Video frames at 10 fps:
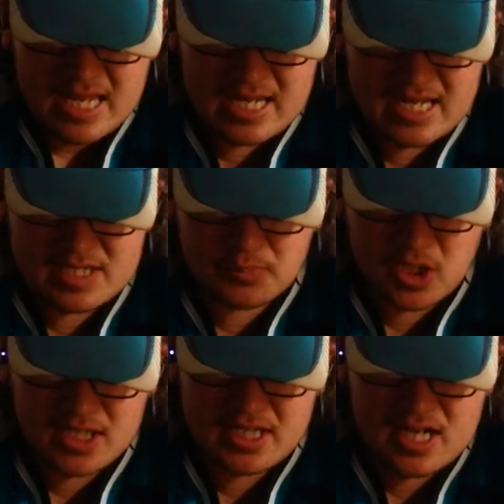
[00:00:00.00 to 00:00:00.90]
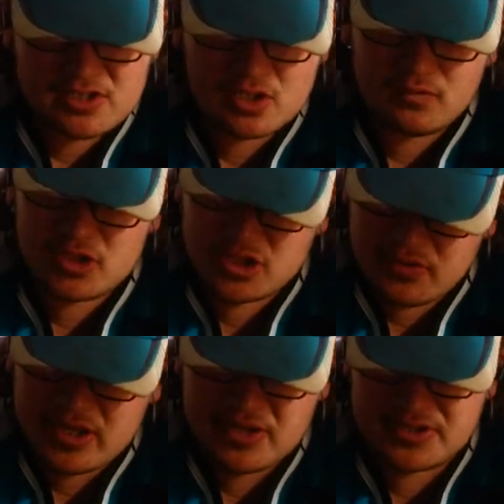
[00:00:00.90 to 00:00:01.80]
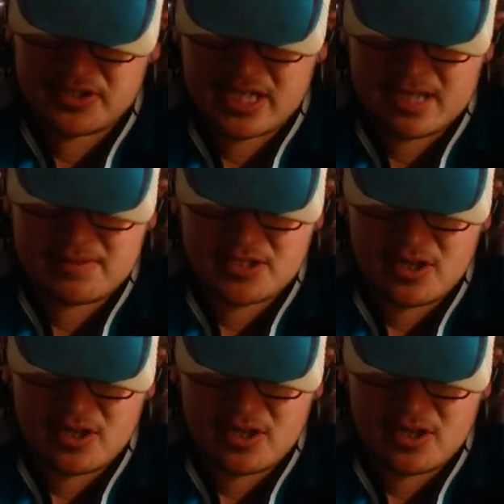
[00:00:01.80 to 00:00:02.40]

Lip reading: He has broadcasted over 2,000 games,